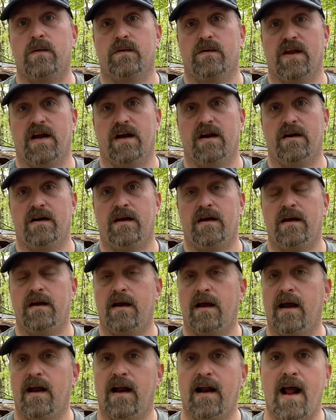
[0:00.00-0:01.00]
there.
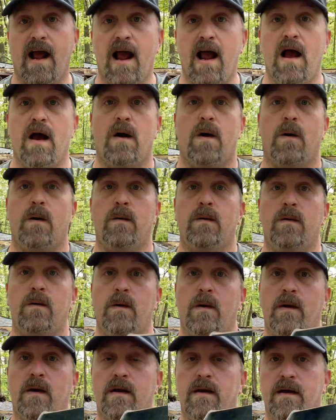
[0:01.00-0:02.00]
And how,
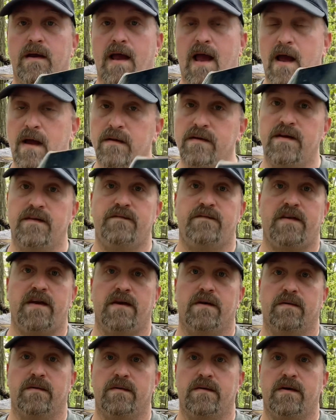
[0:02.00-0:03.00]
out in the
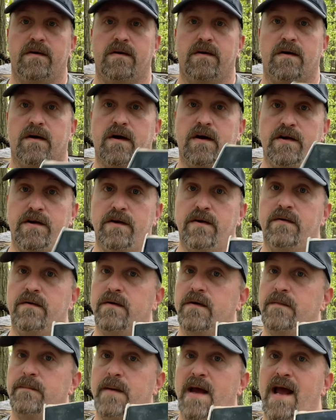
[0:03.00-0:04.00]
field, are you
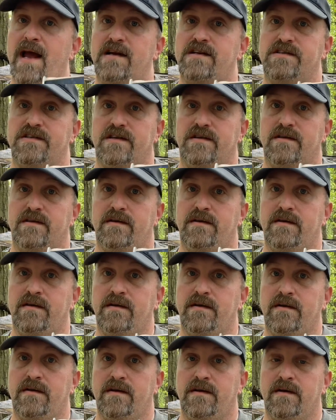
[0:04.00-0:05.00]
going to patch it?
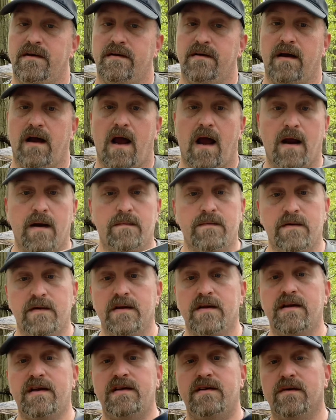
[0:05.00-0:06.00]
I
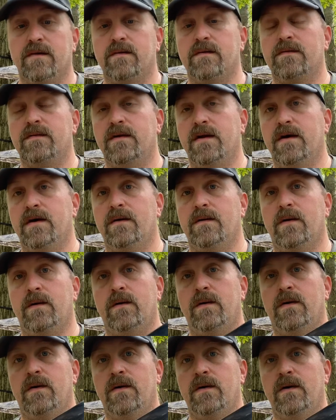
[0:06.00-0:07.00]
really don't know
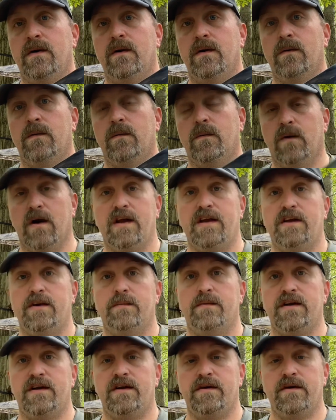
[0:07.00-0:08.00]
what you
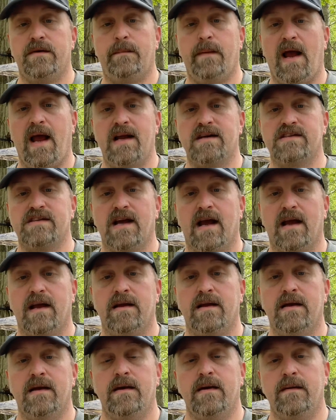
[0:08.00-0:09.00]
would do to patch that.
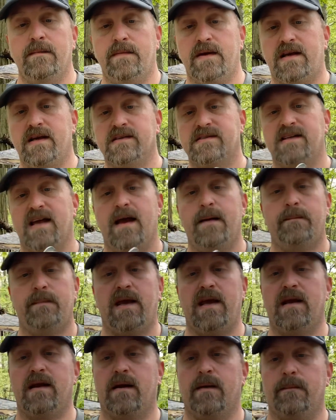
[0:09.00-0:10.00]
Because that
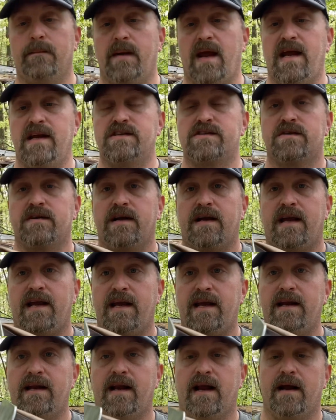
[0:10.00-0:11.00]
being a major
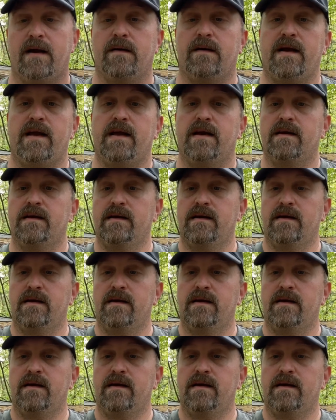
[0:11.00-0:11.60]
heat area,